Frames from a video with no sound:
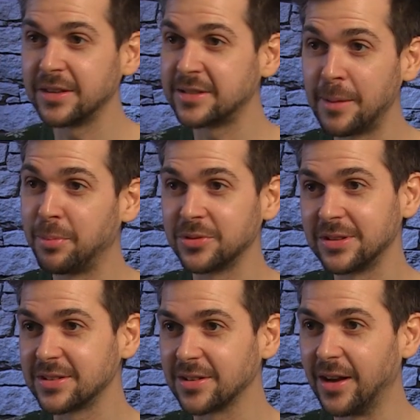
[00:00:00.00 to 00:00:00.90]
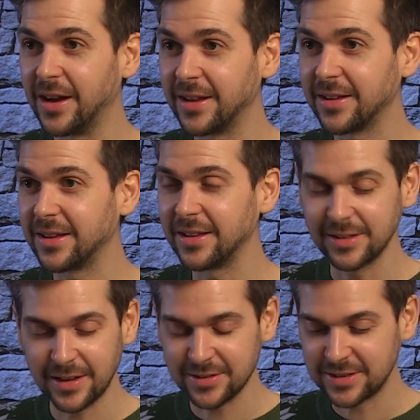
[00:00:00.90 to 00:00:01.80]
the temples in the sky
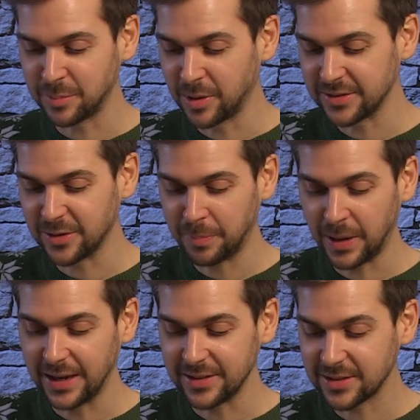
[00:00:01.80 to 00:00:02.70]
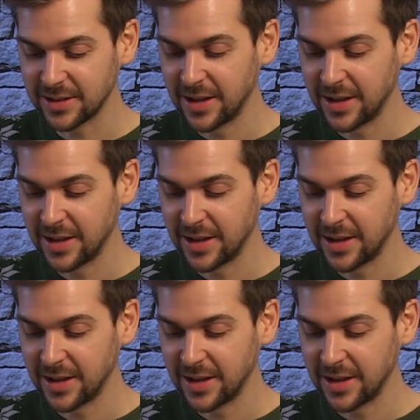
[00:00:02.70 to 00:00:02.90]
in Sigmar's old palace.